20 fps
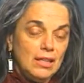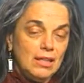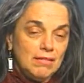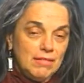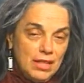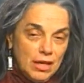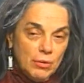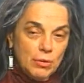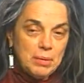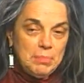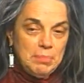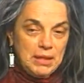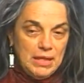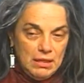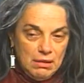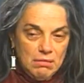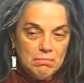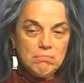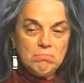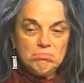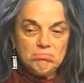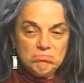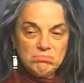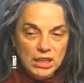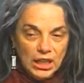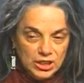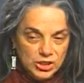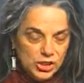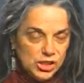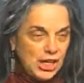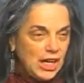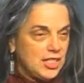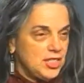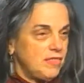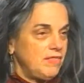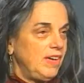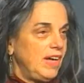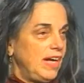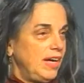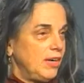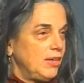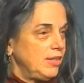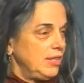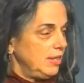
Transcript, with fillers: there would be gunshots fired,